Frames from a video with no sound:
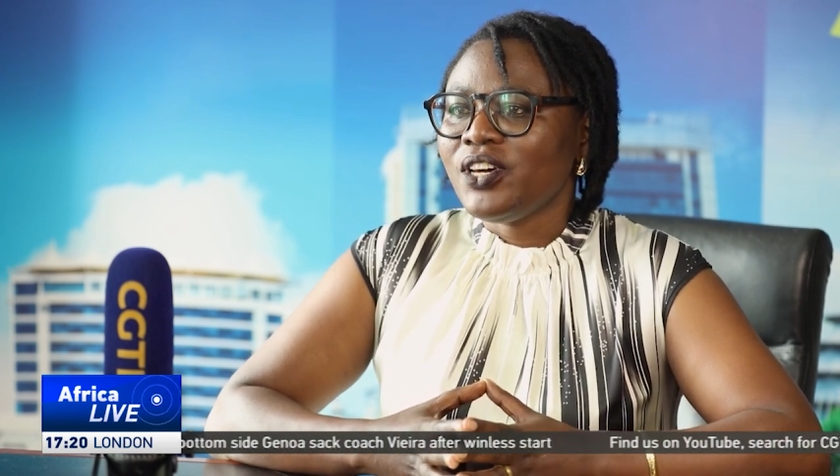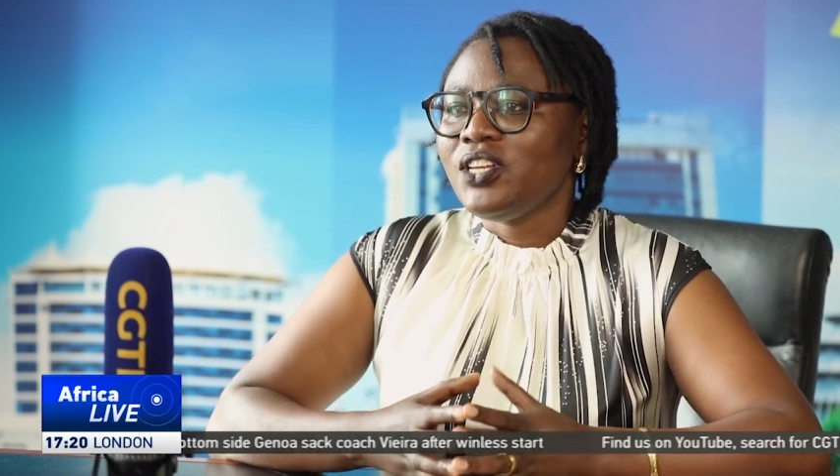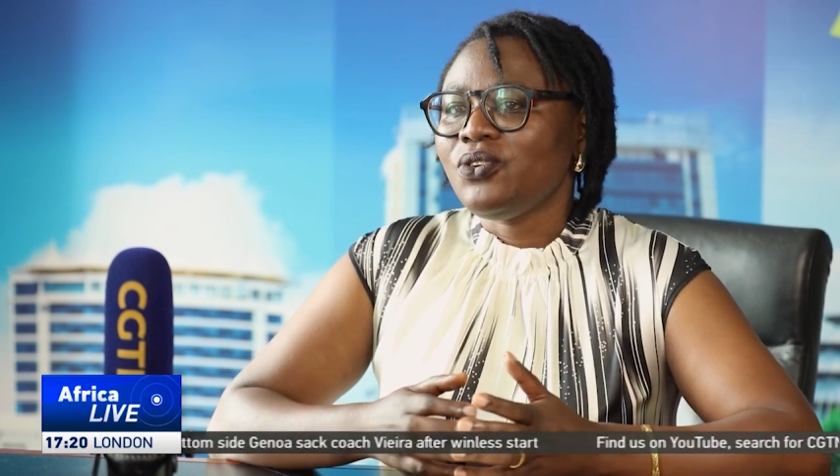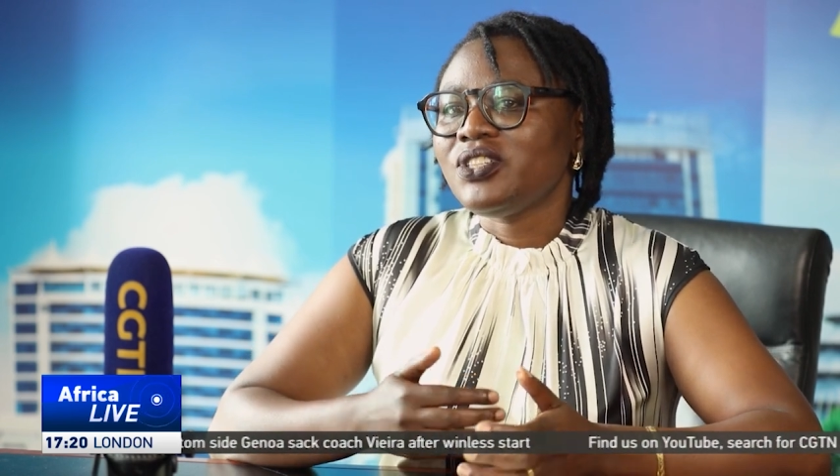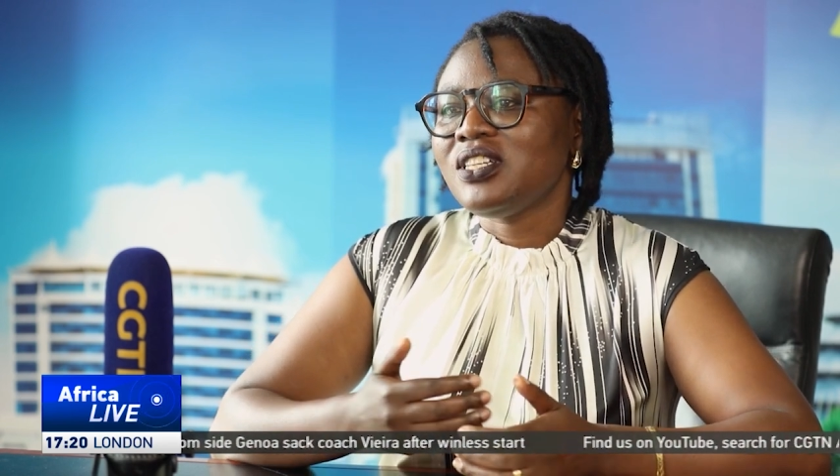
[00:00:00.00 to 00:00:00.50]
in
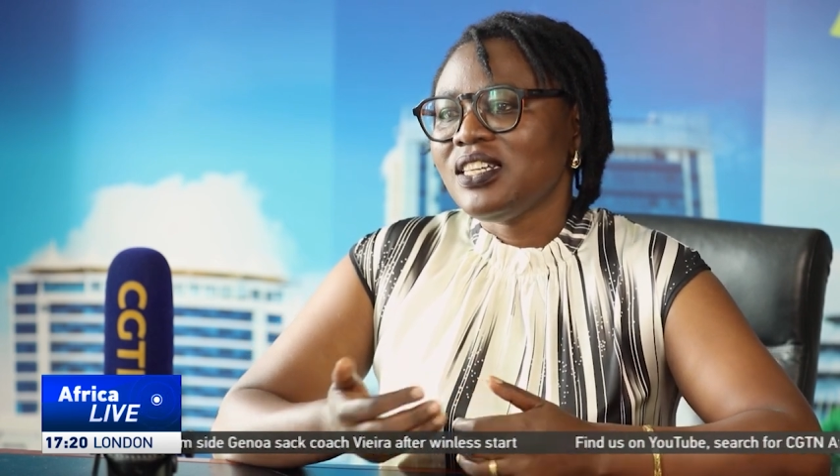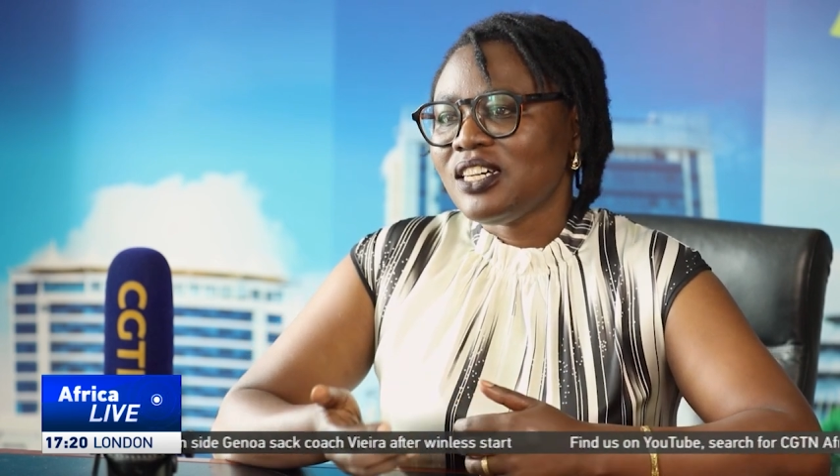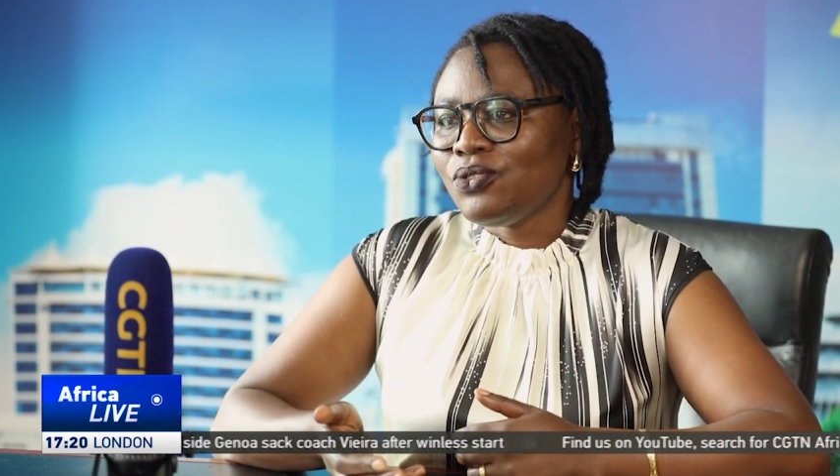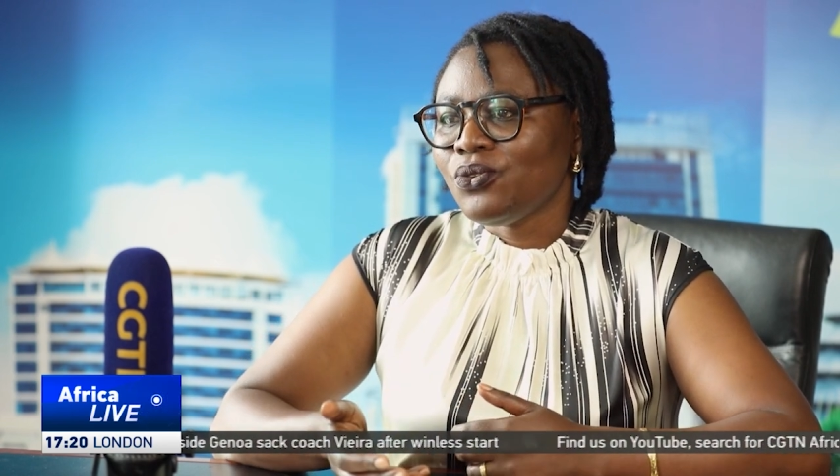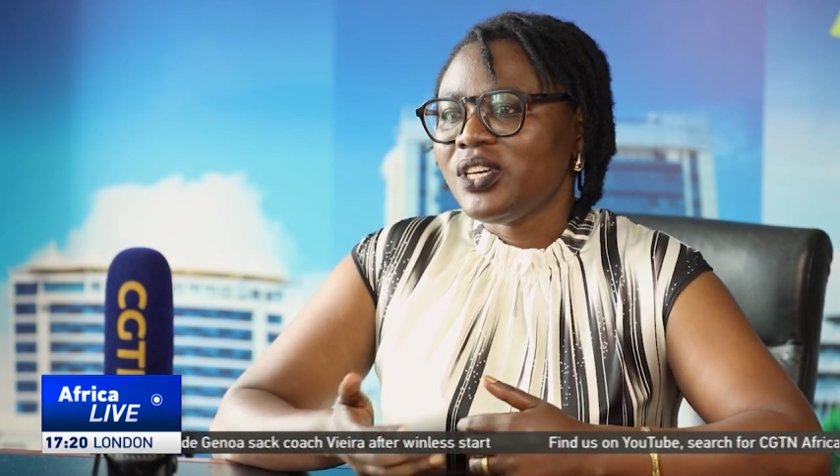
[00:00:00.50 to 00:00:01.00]
what they are
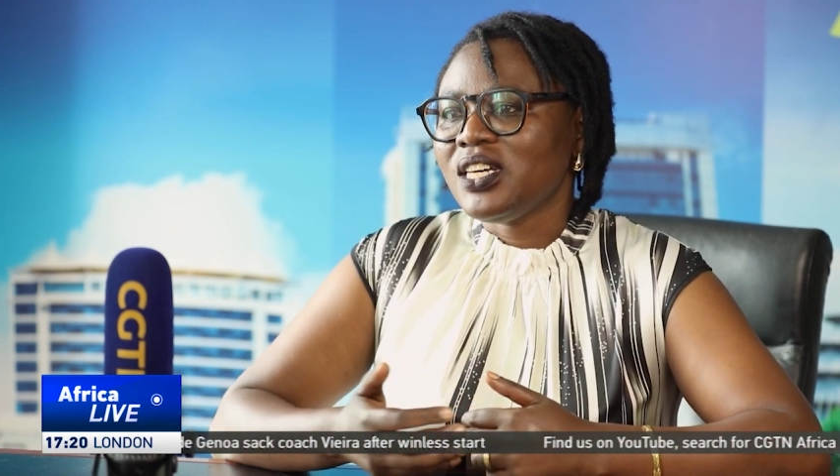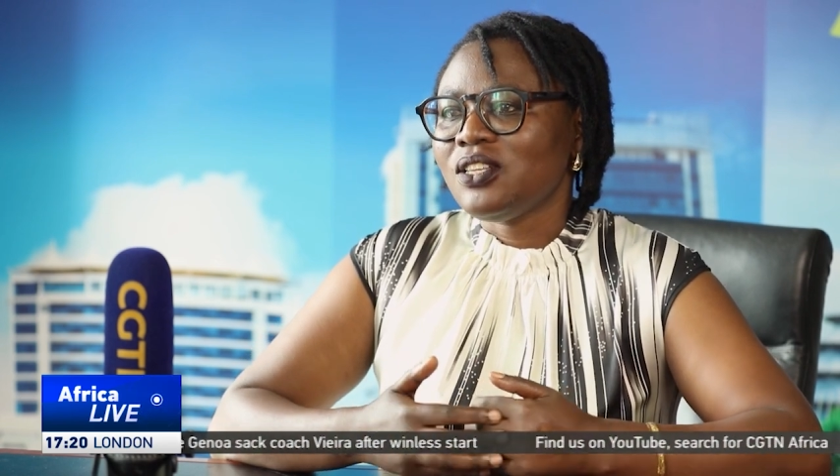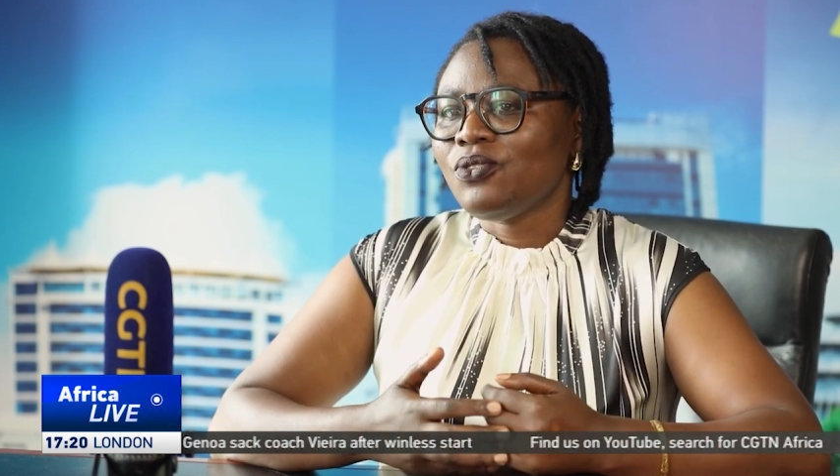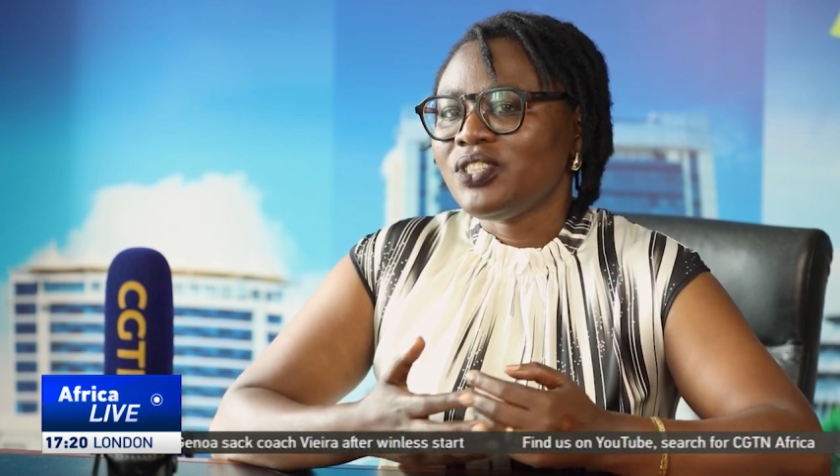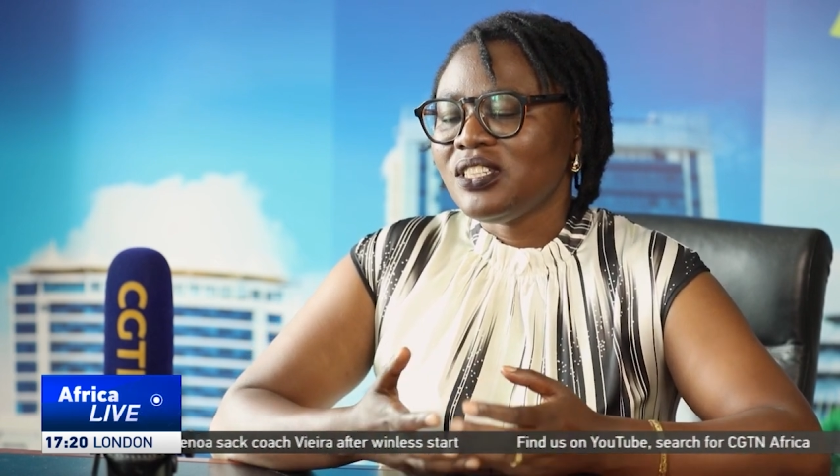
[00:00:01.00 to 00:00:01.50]
doing
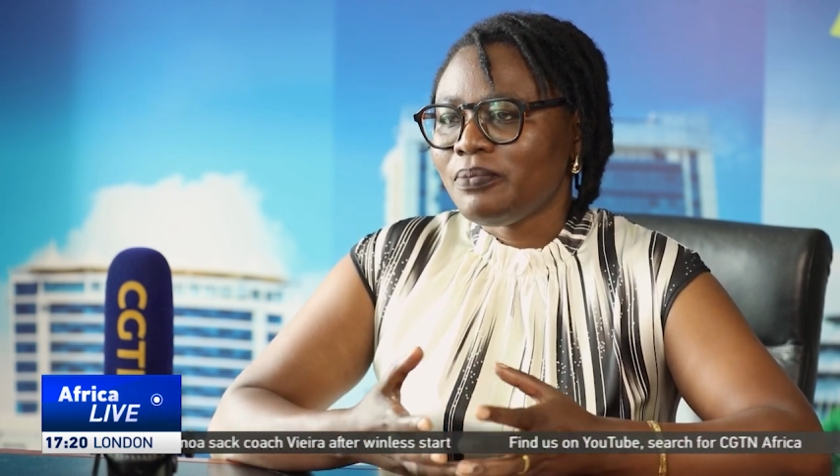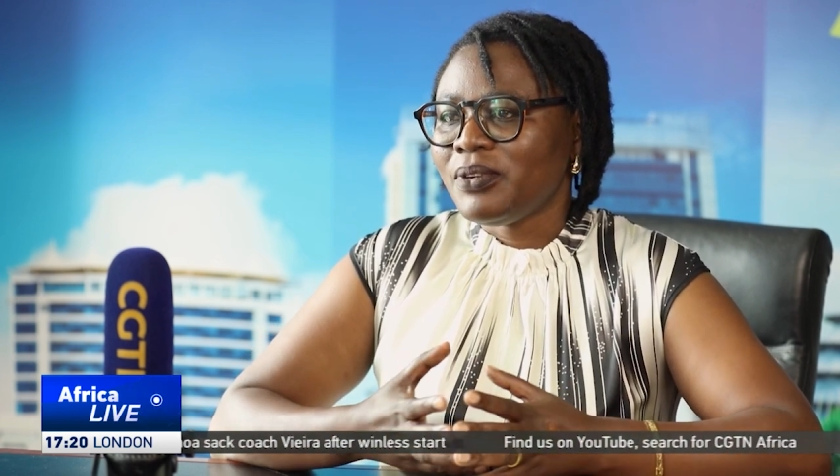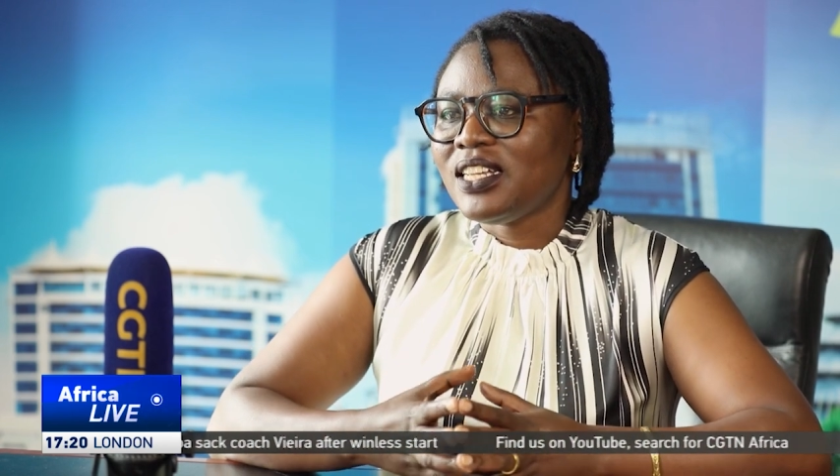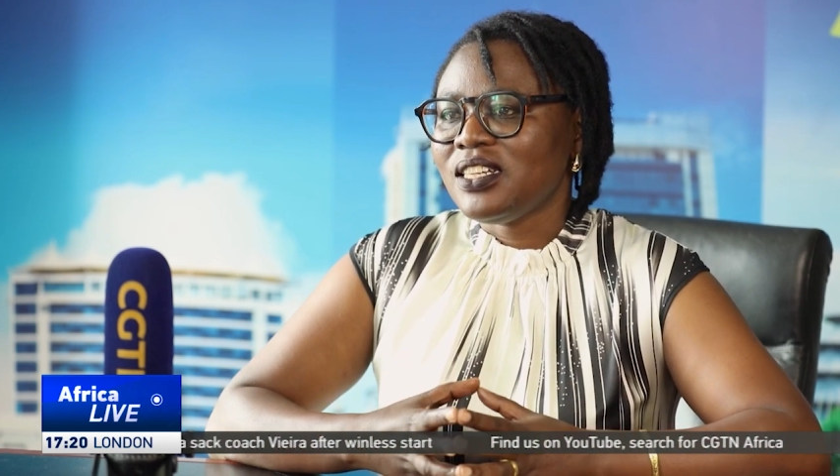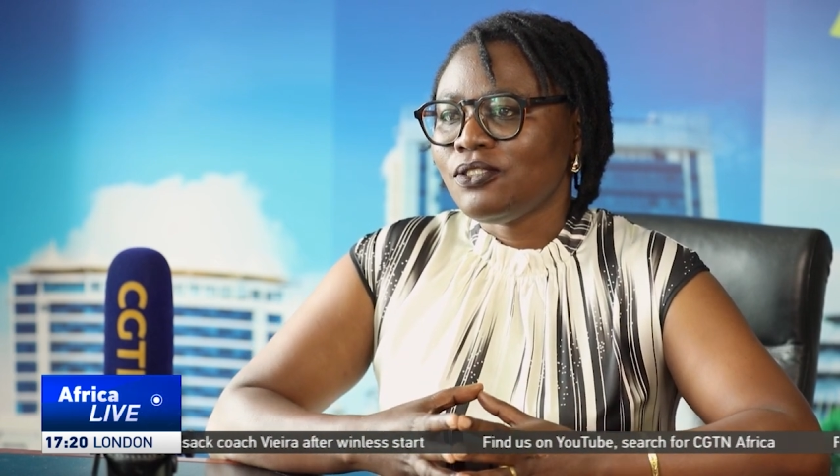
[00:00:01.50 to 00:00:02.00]
and what they are
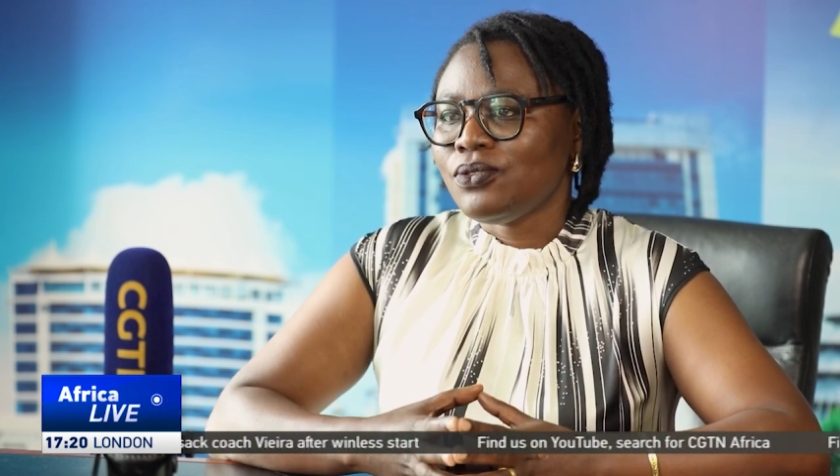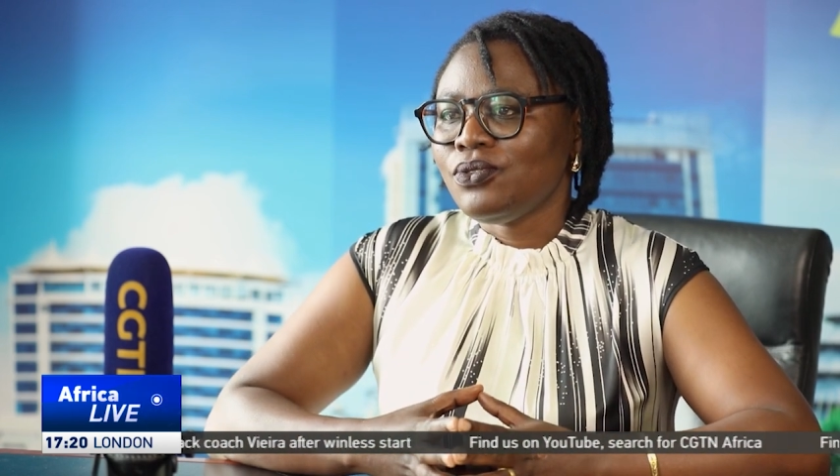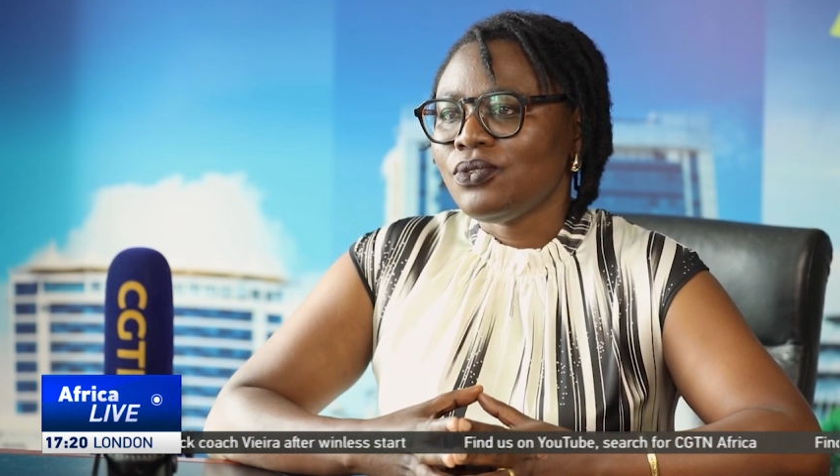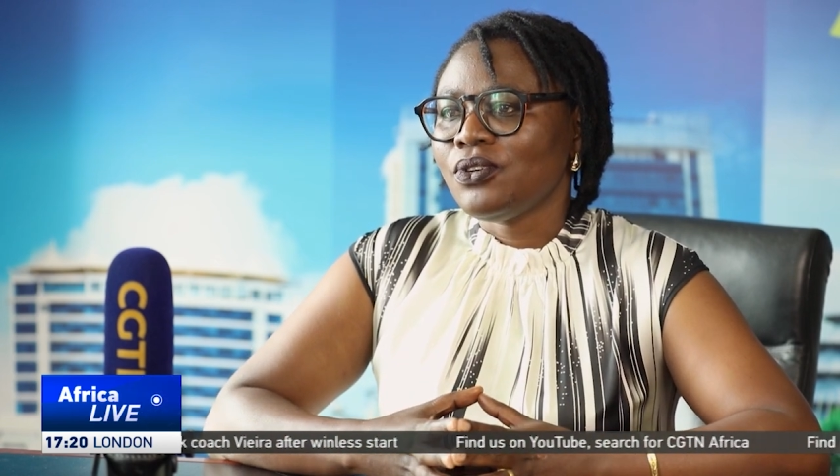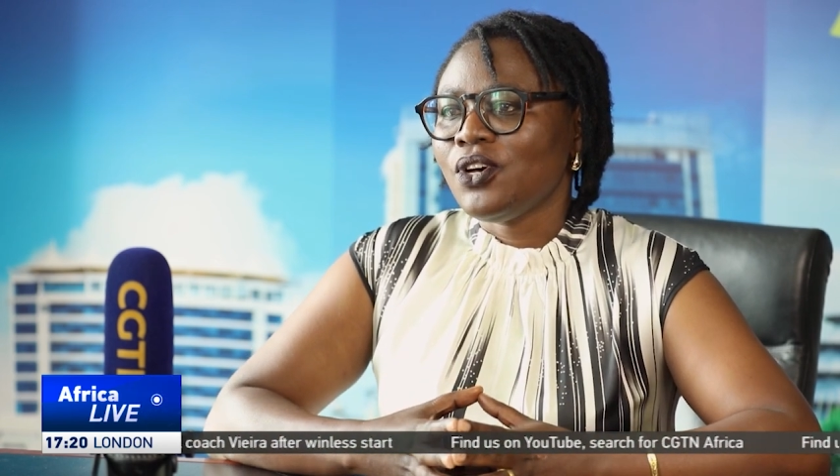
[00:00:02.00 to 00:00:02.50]
planning to
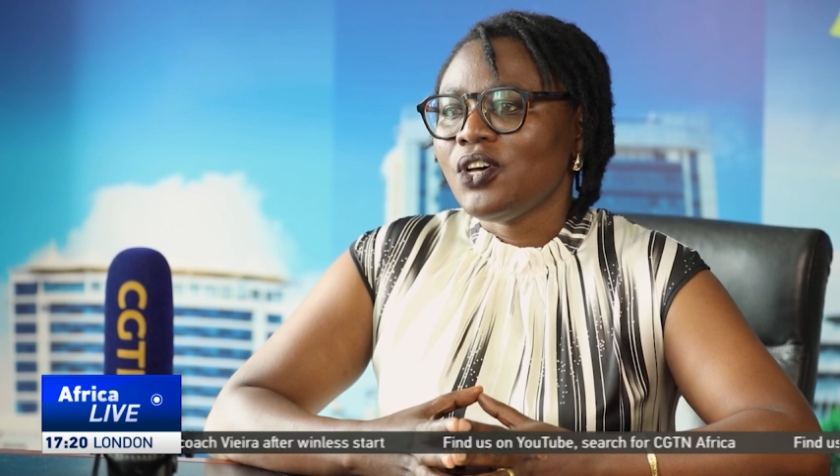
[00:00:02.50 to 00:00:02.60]
do.